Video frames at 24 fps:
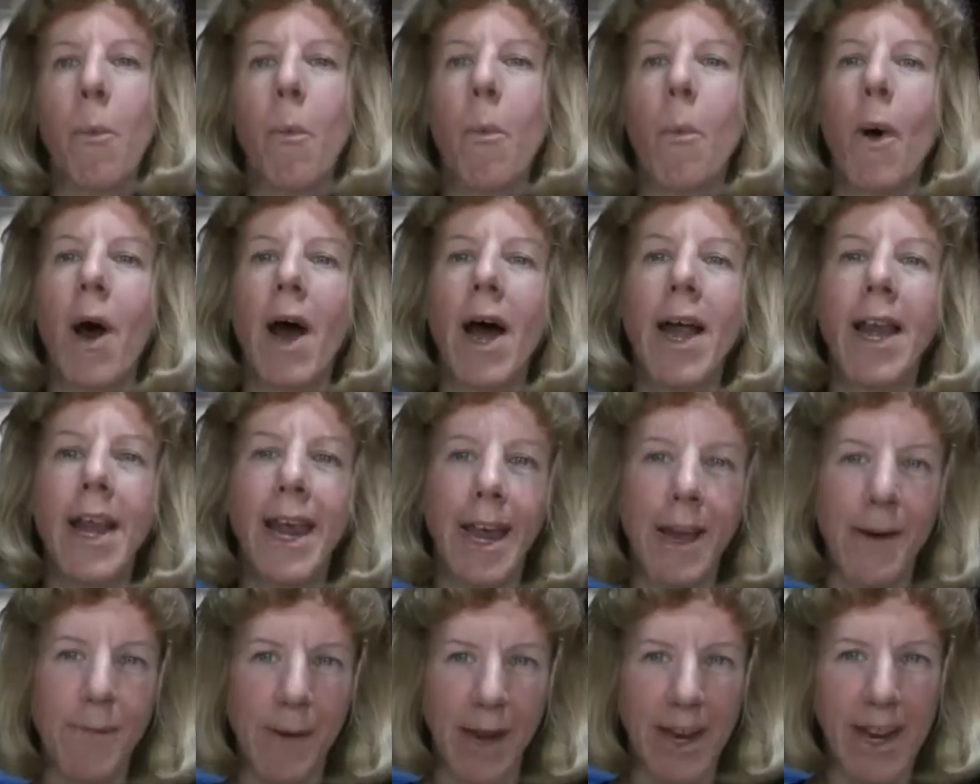What
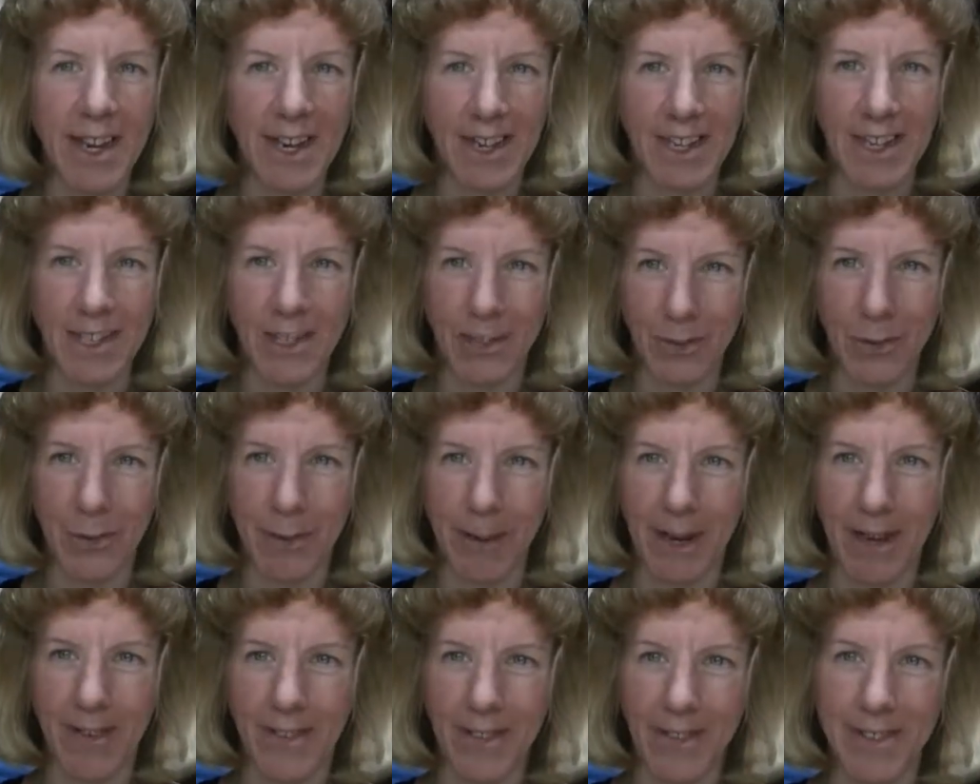am I going to do
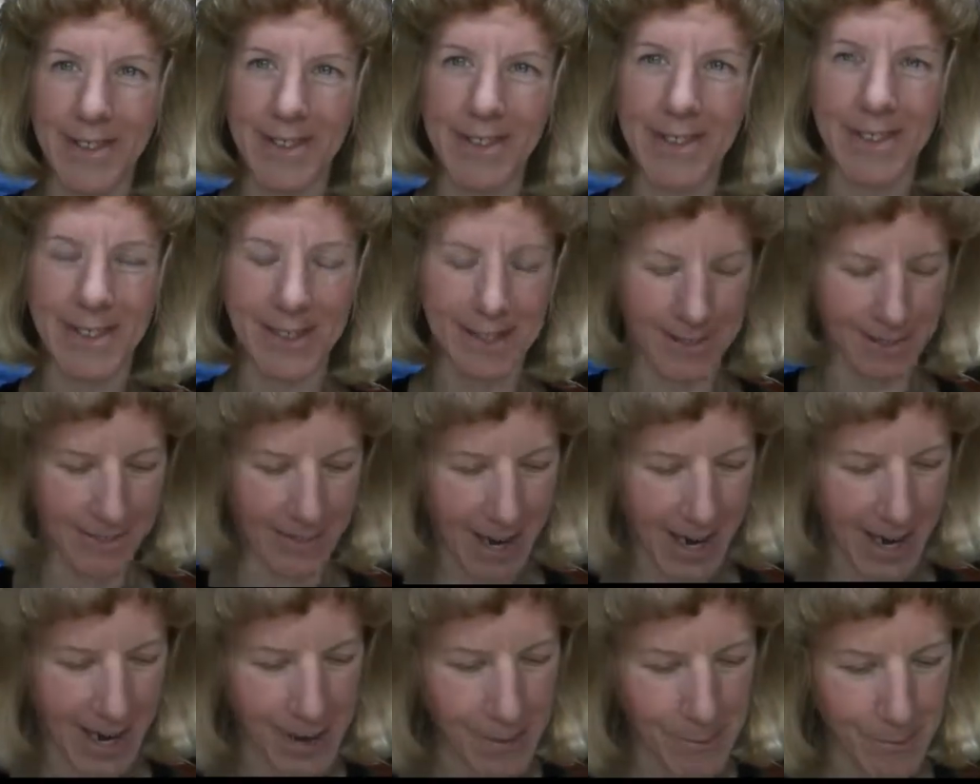about this? All
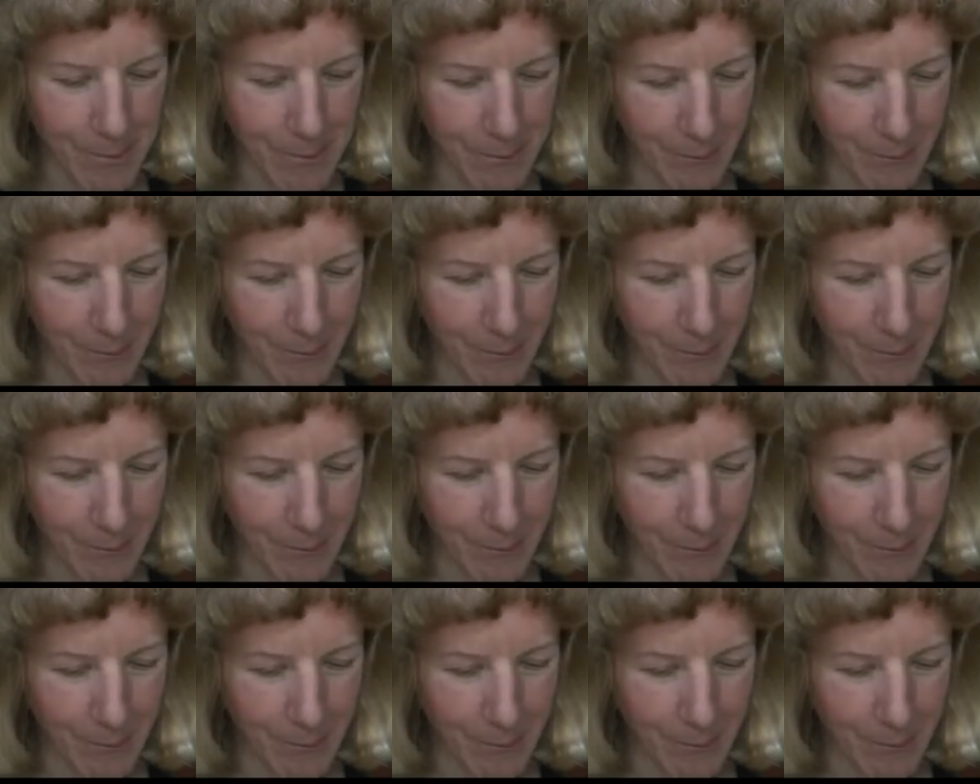right?